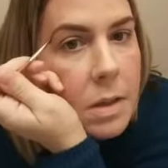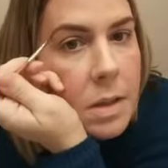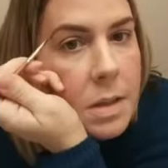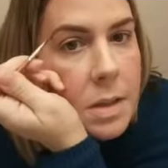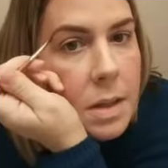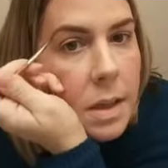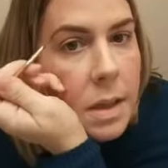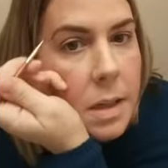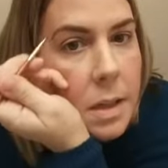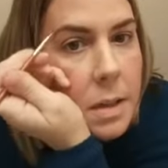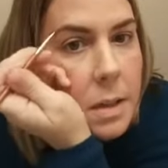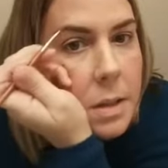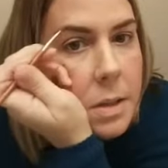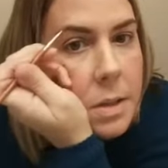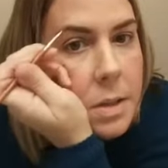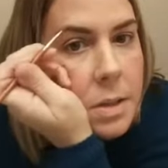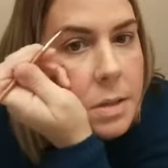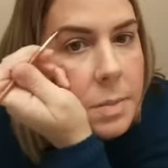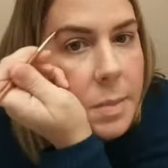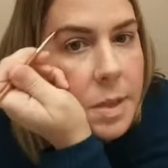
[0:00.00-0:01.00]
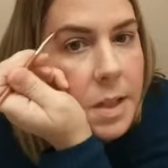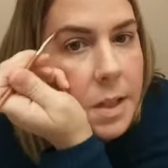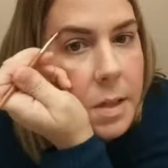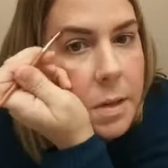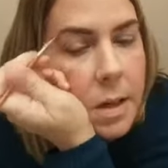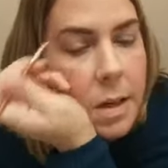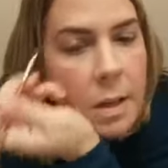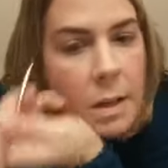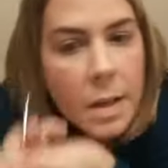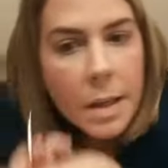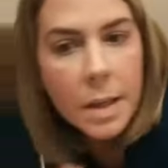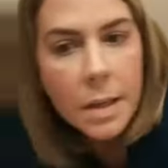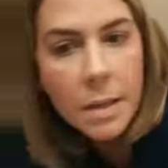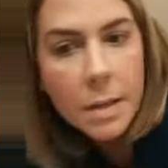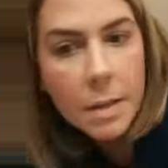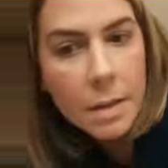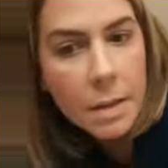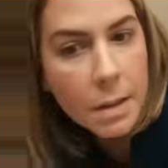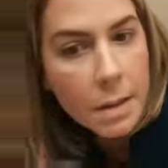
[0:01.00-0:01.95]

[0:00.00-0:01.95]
this side, just making your outline.